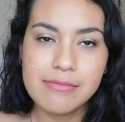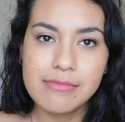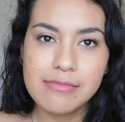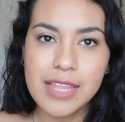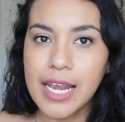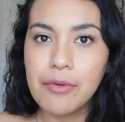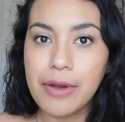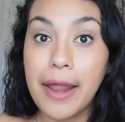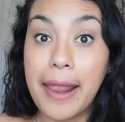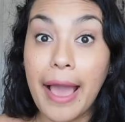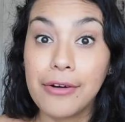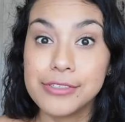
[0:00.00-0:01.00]
then I
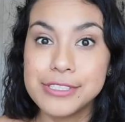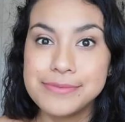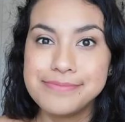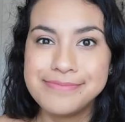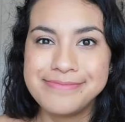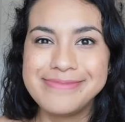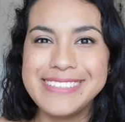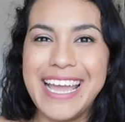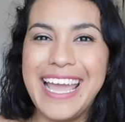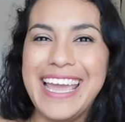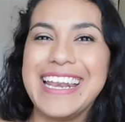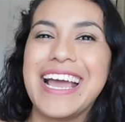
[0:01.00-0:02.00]
ran out
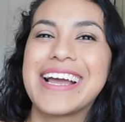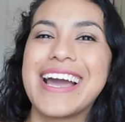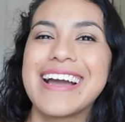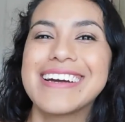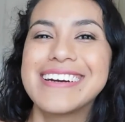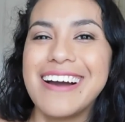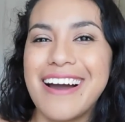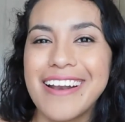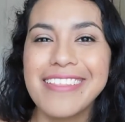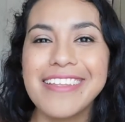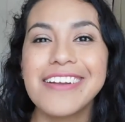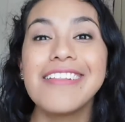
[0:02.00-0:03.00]
and I got
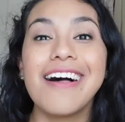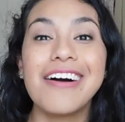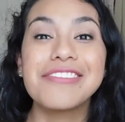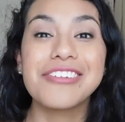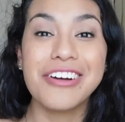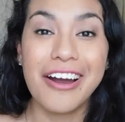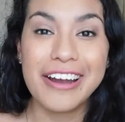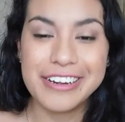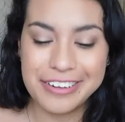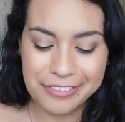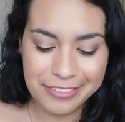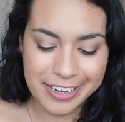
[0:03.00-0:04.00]
caught a little off guard
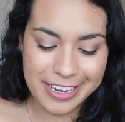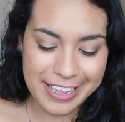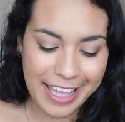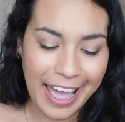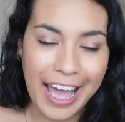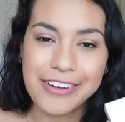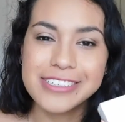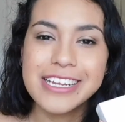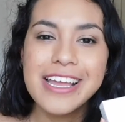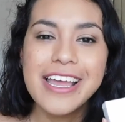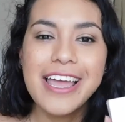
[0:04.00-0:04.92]
running out.